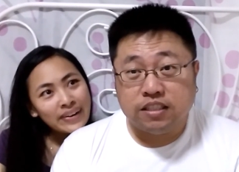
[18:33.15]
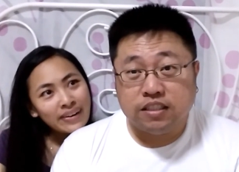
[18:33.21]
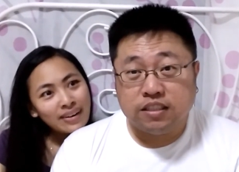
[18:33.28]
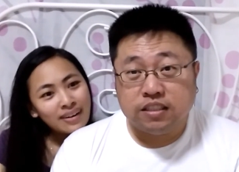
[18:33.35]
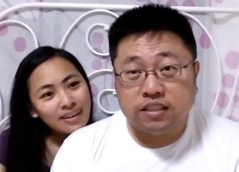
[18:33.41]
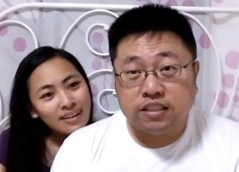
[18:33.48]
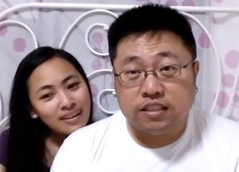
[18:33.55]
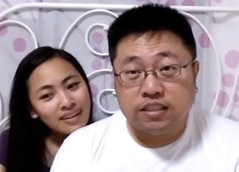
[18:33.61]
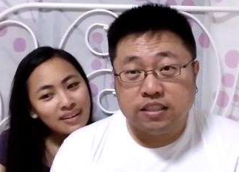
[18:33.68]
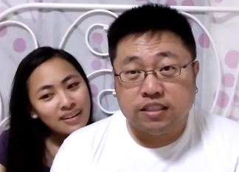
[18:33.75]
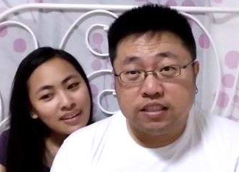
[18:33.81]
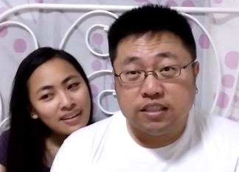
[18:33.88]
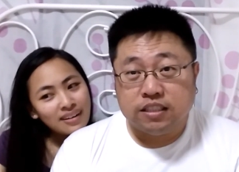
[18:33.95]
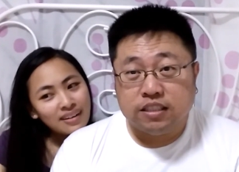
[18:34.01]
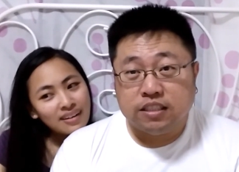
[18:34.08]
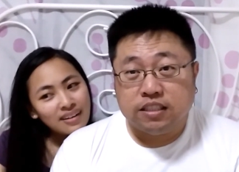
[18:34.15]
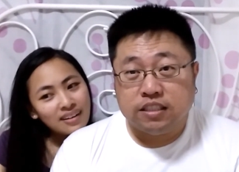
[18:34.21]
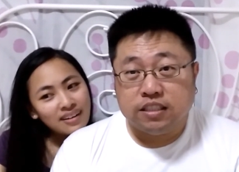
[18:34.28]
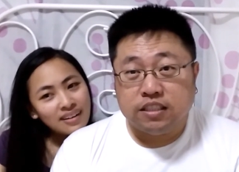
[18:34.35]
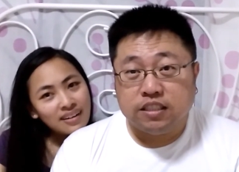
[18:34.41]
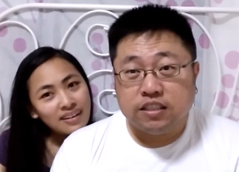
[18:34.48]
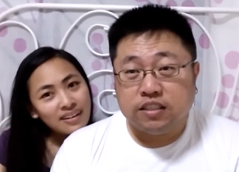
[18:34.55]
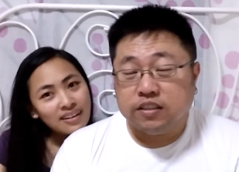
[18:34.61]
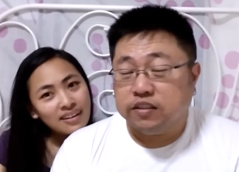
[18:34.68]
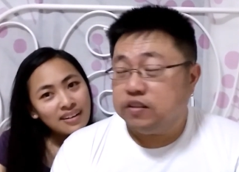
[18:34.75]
[no speech]